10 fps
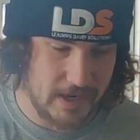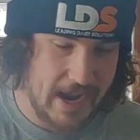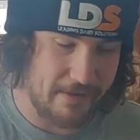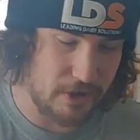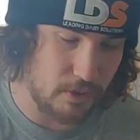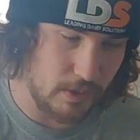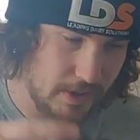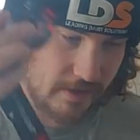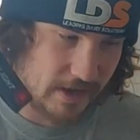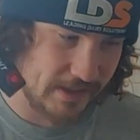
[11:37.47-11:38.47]
have a new
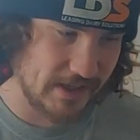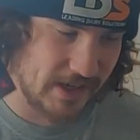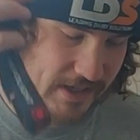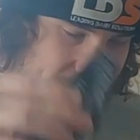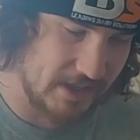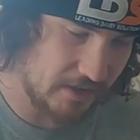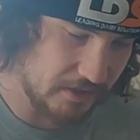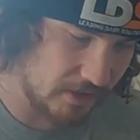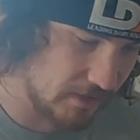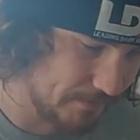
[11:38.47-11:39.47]
one. I think I did tell her.